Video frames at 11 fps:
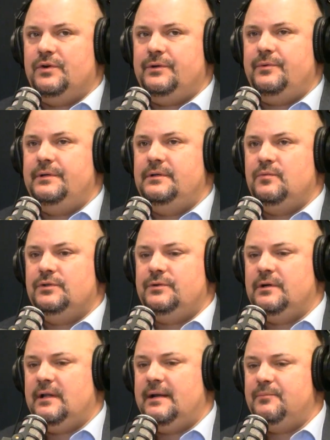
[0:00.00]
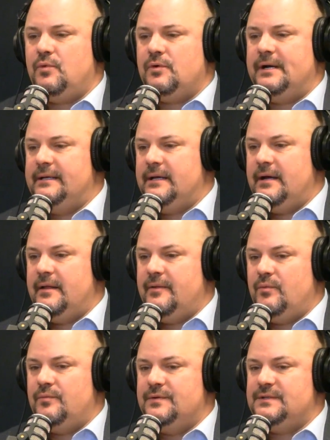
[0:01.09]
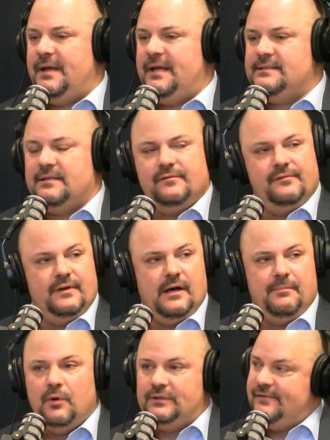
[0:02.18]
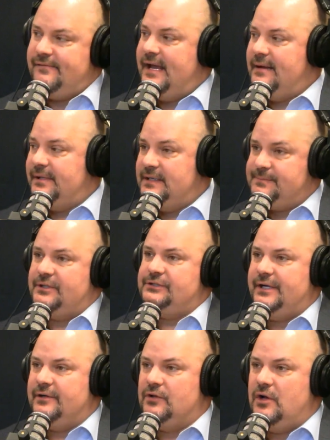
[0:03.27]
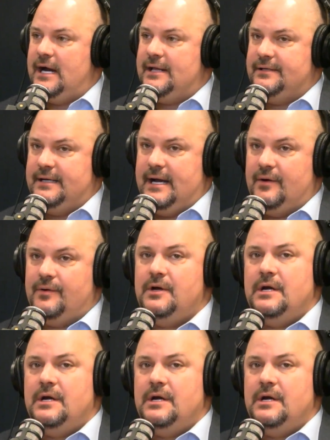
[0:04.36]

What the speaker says: we're doing a lot more in the space of multifamily, especially here in Long Island now.